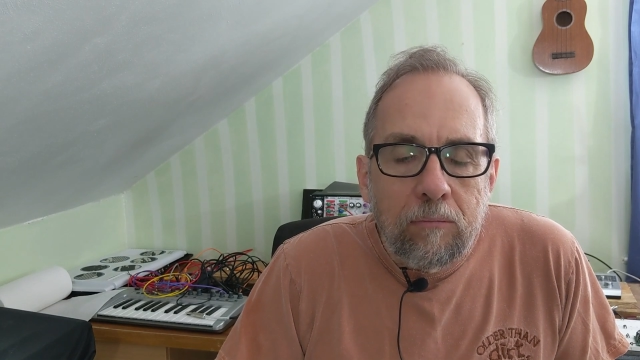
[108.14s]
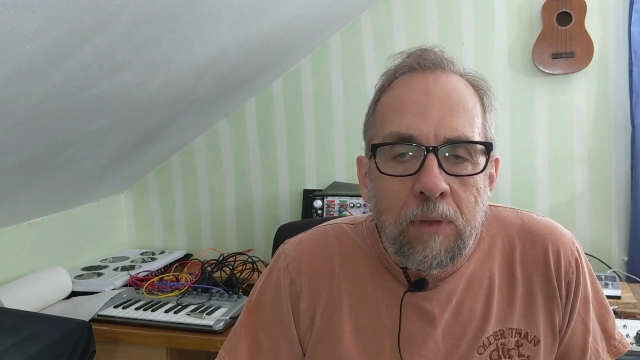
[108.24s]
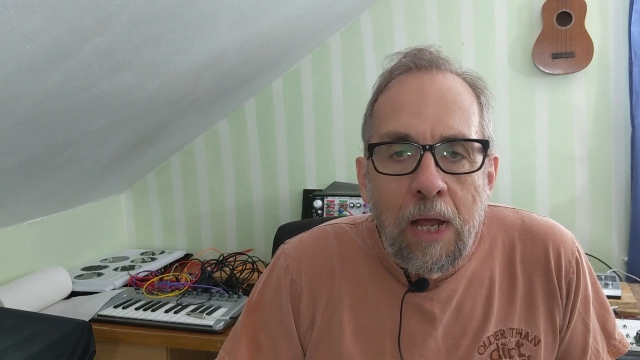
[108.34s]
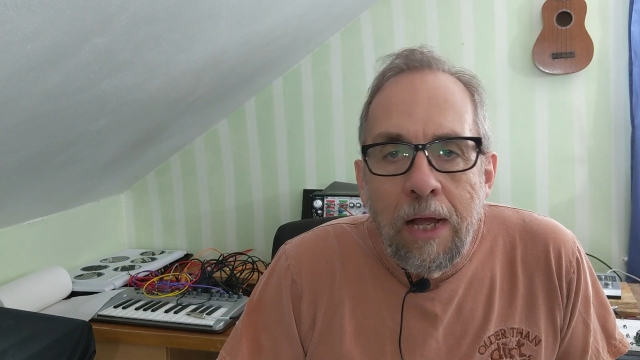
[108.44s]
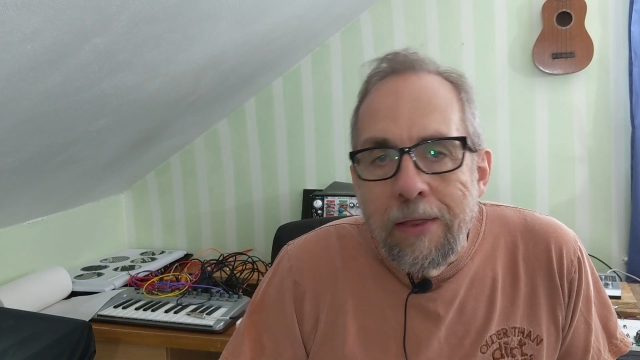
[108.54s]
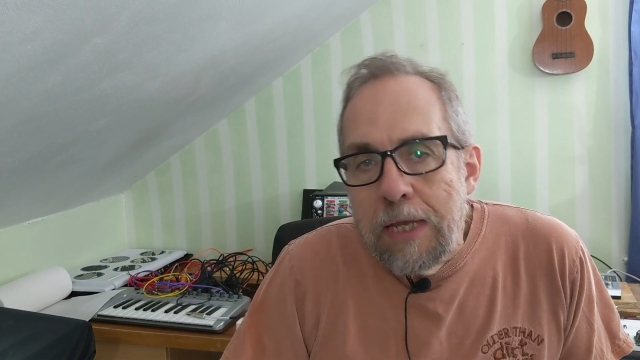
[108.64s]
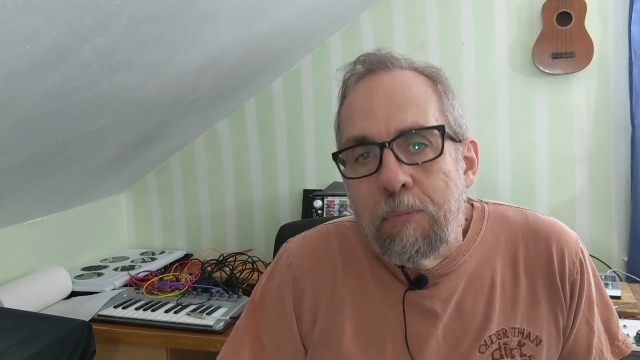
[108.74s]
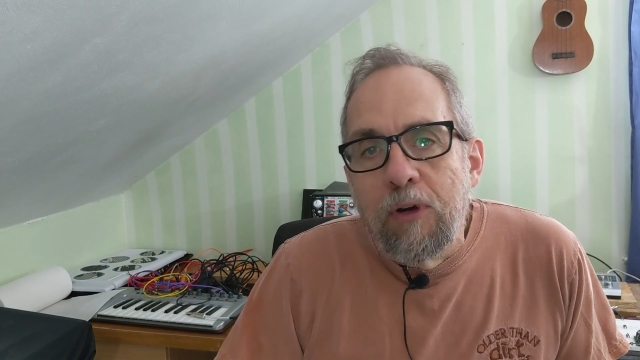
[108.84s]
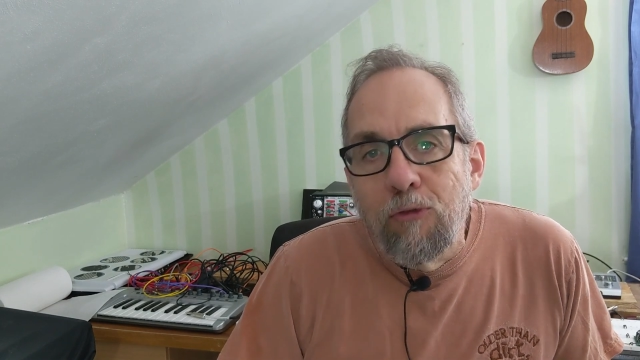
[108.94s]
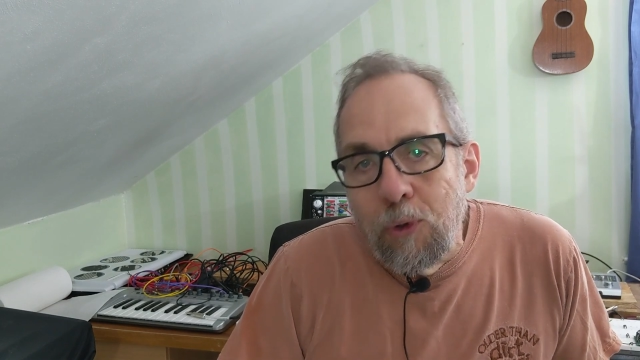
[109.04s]
The
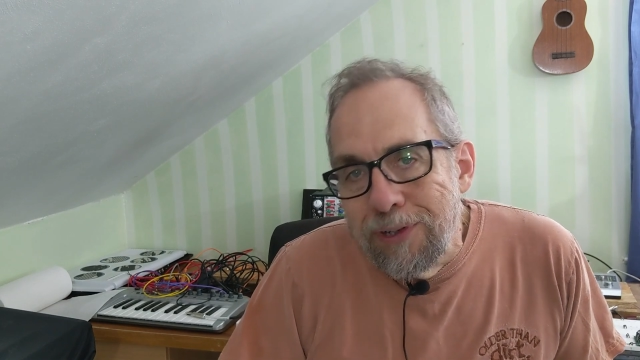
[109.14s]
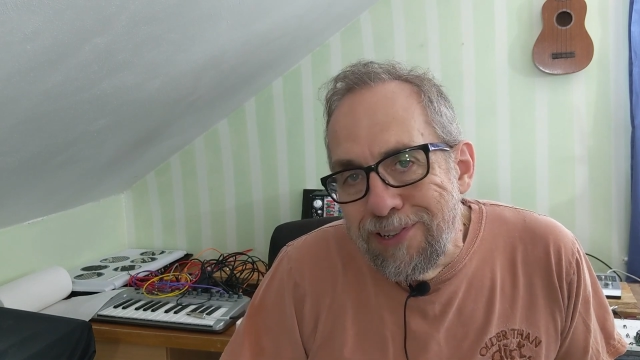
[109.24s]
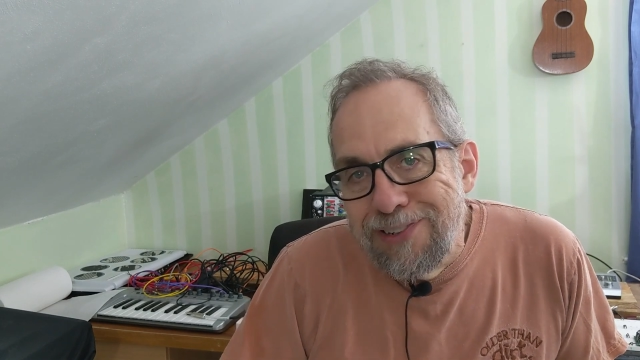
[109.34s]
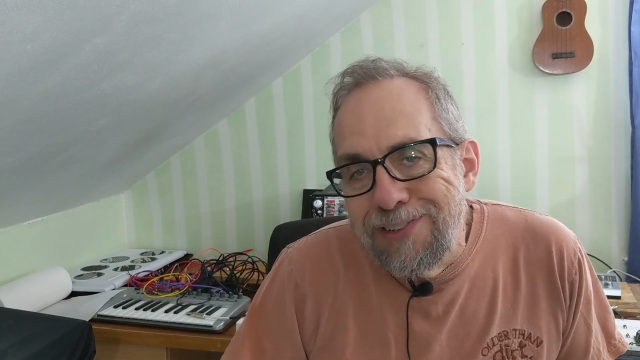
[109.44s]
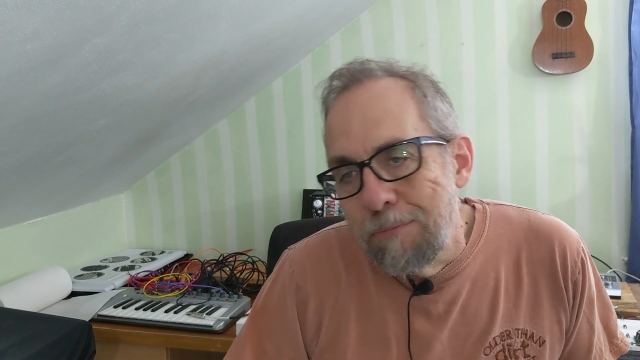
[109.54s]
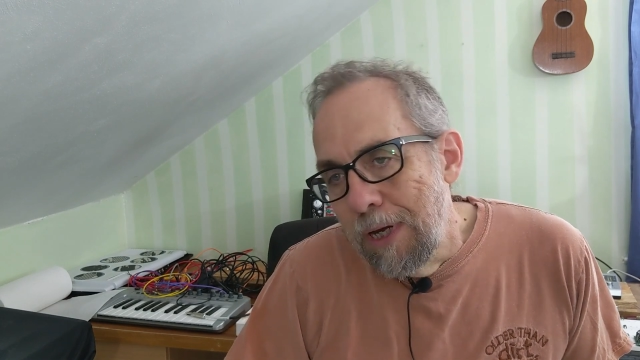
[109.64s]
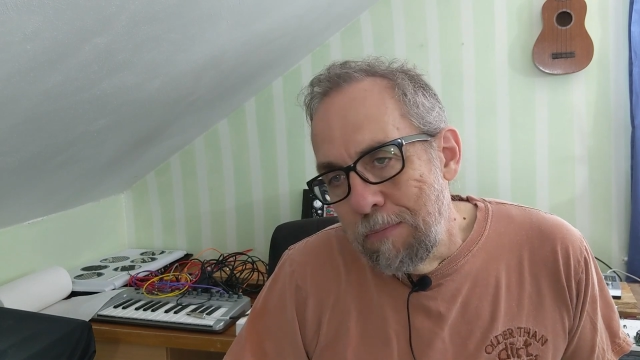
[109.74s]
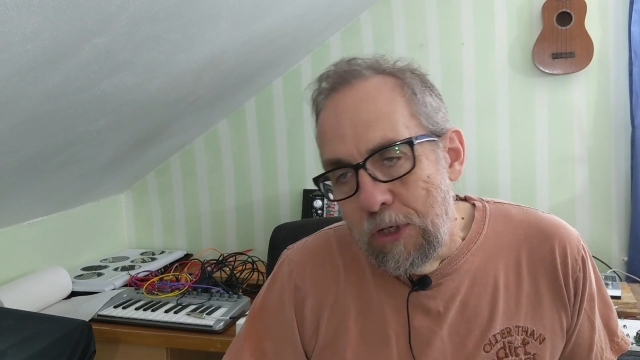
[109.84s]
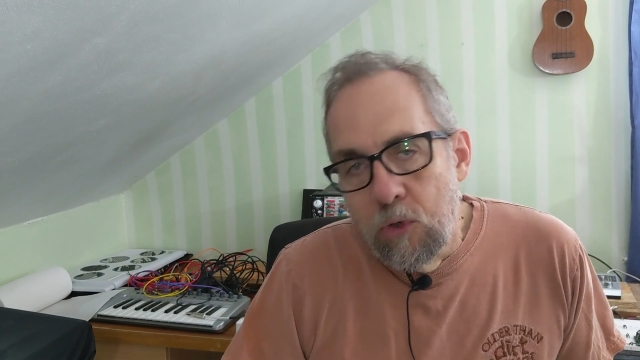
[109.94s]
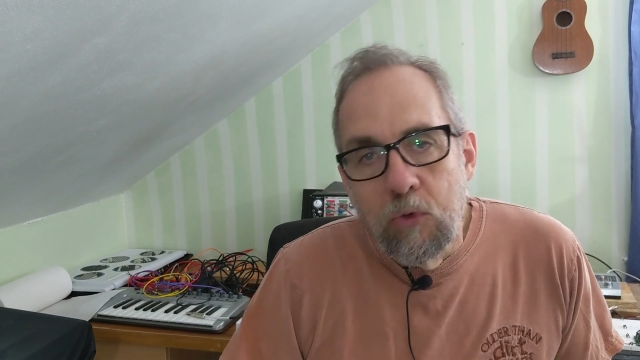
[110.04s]
input voltages might
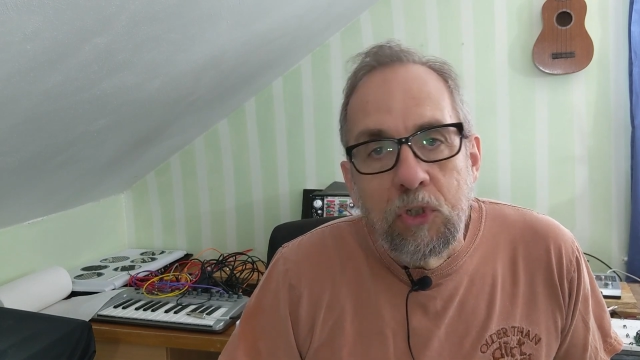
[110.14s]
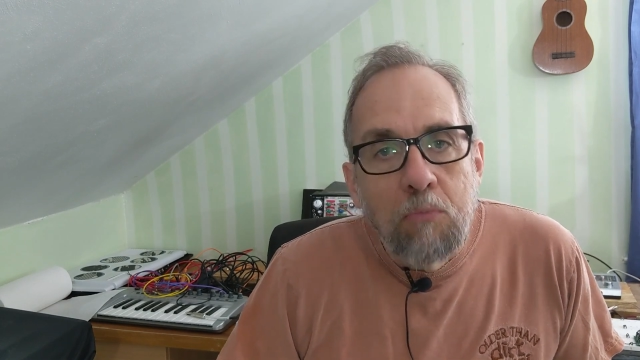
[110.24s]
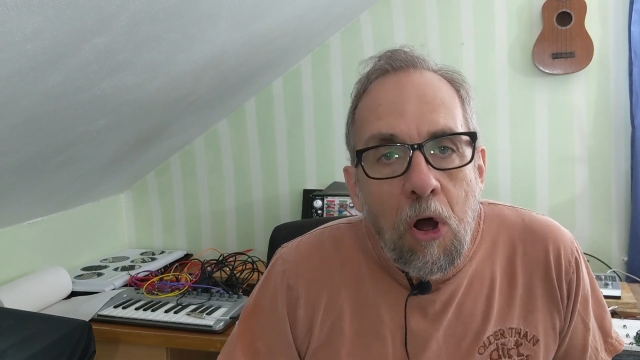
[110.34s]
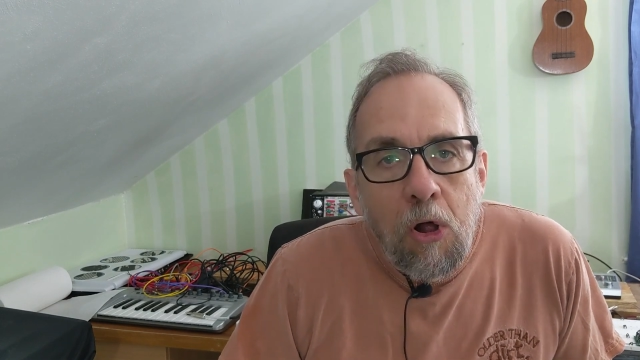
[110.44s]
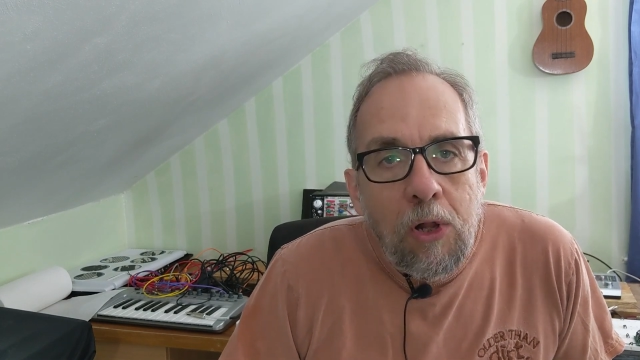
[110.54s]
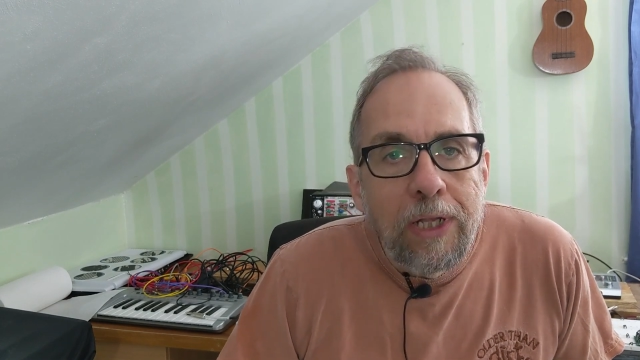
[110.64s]
be too small,